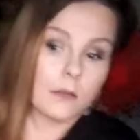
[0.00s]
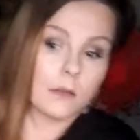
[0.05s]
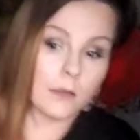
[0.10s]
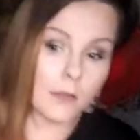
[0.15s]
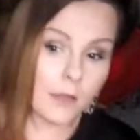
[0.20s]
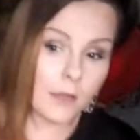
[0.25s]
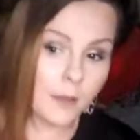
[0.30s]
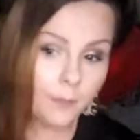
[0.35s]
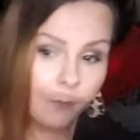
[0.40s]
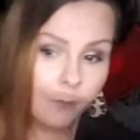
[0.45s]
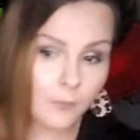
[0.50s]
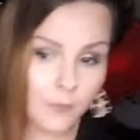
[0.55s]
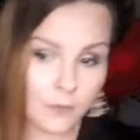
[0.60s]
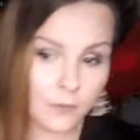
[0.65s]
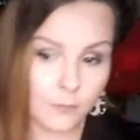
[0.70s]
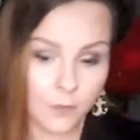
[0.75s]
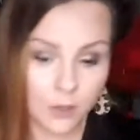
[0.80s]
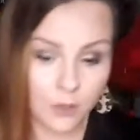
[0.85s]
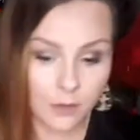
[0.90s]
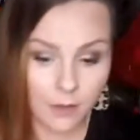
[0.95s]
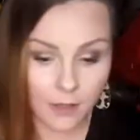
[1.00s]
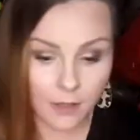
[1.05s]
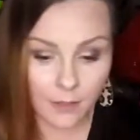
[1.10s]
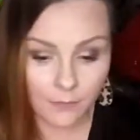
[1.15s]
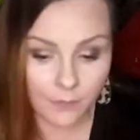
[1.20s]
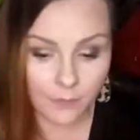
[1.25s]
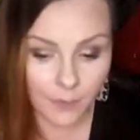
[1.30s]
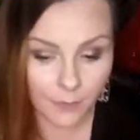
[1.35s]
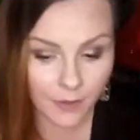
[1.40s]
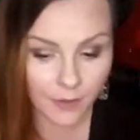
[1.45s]
Okay, I'm just gonna
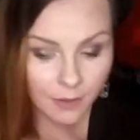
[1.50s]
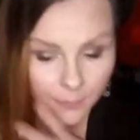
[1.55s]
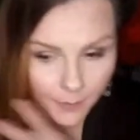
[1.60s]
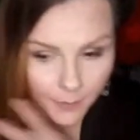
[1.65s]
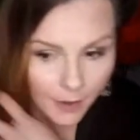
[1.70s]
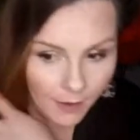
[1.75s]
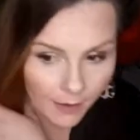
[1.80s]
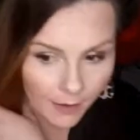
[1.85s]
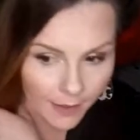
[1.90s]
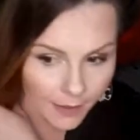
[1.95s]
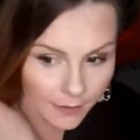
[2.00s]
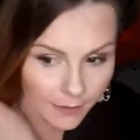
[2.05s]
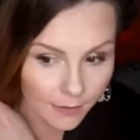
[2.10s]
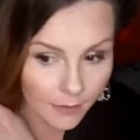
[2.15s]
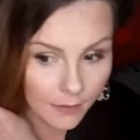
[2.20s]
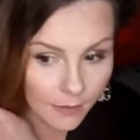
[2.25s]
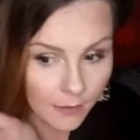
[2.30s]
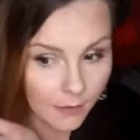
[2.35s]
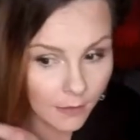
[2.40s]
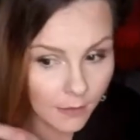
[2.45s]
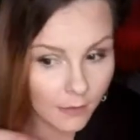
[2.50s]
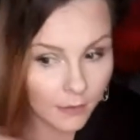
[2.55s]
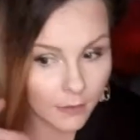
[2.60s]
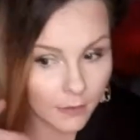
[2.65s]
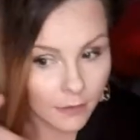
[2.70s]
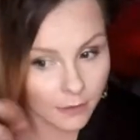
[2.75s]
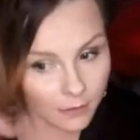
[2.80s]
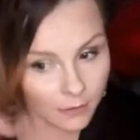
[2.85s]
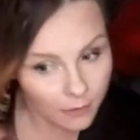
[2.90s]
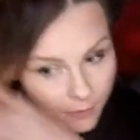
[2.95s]
keep flipping it behind.
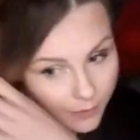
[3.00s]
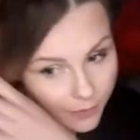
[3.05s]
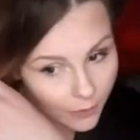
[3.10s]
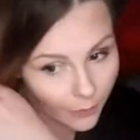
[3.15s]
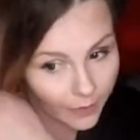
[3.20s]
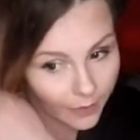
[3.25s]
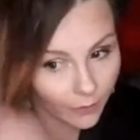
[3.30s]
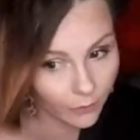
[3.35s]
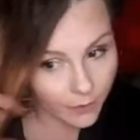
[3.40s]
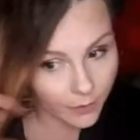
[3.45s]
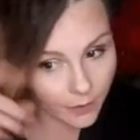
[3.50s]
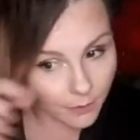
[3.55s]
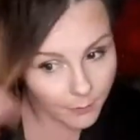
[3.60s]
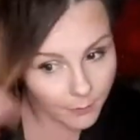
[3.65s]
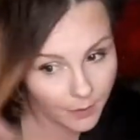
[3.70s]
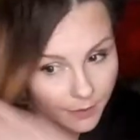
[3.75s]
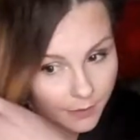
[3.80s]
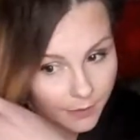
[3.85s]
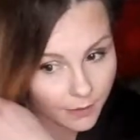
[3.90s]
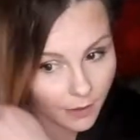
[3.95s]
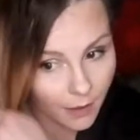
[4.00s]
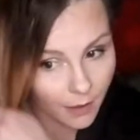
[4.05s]
so I don't get it mixed